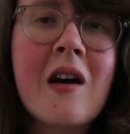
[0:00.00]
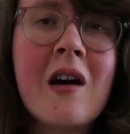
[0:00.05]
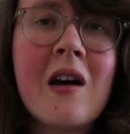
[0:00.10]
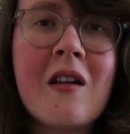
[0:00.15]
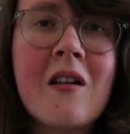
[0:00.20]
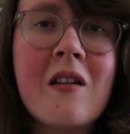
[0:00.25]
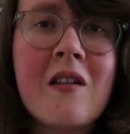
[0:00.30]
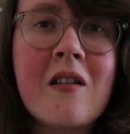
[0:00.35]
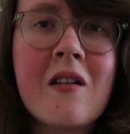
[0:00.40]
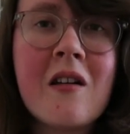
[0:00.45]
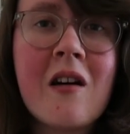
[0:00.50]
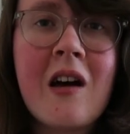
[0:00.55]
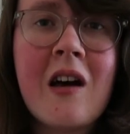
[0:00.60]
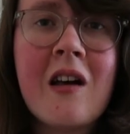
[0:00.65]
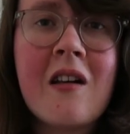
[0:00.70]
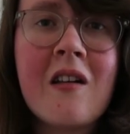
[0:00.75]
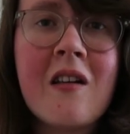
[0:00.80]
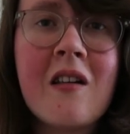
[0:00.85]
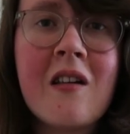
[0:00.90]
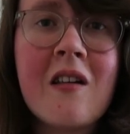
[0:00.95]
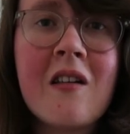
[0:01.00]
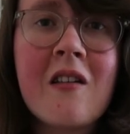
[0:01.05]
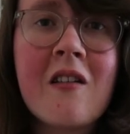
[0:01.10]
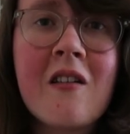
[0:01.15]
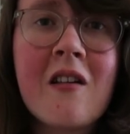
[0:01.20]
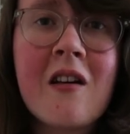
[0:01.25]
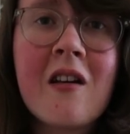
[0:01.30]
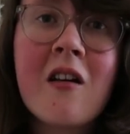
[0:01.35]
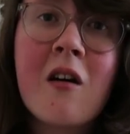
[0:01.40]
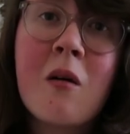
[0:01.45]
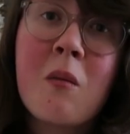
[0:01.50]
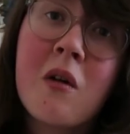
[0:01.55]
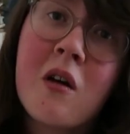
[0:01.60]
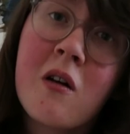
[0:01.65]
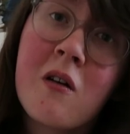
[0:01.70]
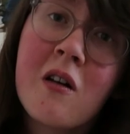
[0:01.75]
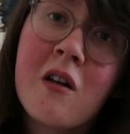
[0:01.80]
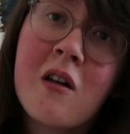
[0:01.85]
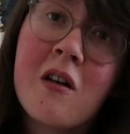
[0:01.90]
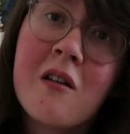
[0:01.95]
and edit this and
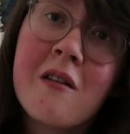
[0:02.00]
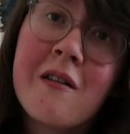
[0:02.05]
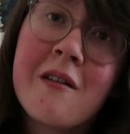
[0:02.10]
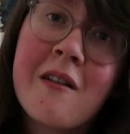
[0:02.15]
upload it.